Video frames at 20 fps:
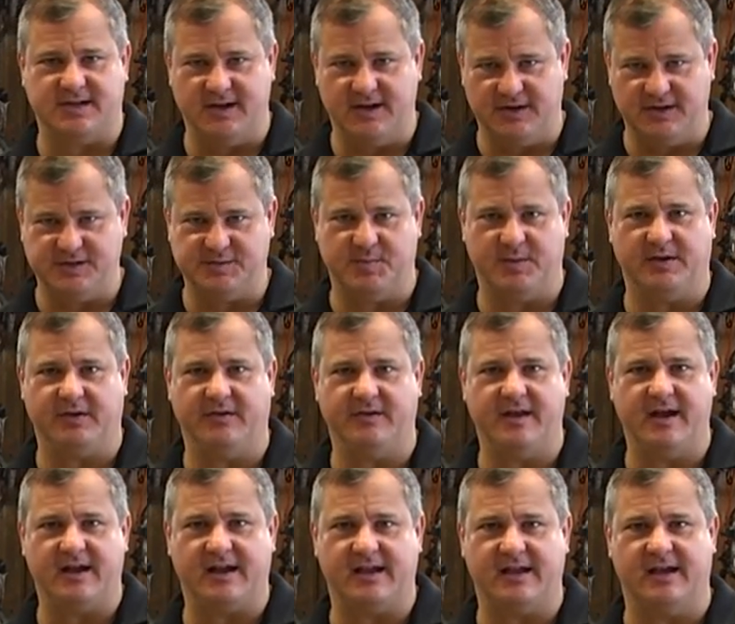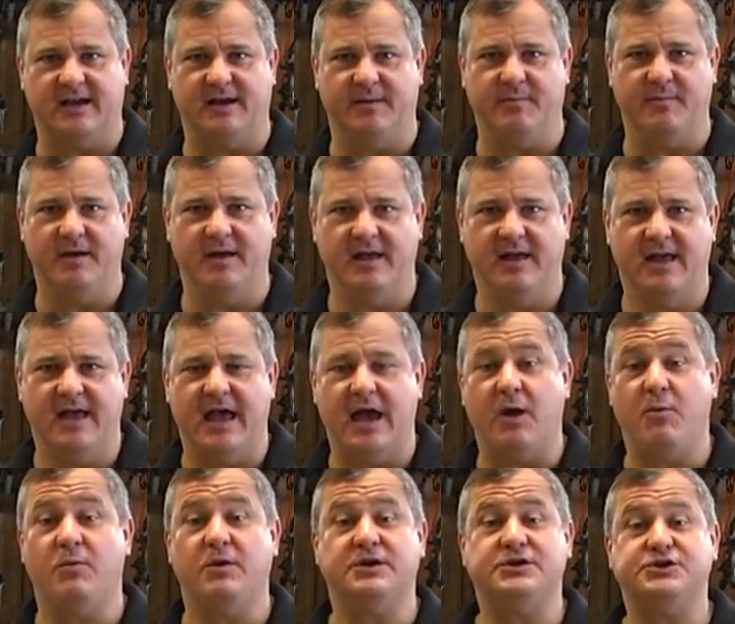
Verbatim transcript: and HuntersBundle.com. I want